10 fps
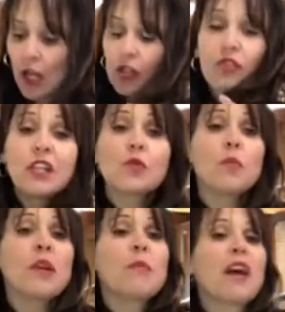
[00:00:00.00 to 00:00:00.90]
So this
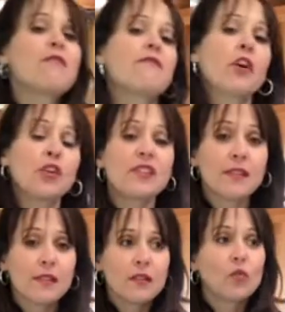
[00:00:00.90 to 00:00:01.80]
will be my
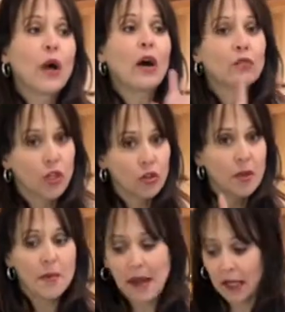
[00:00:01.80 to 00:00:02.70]
first, well, no,
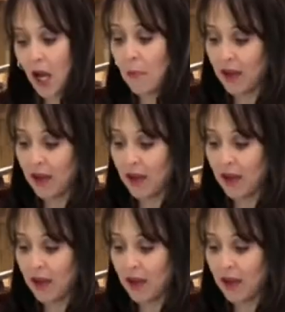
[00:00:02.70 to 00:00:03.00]
let me back up.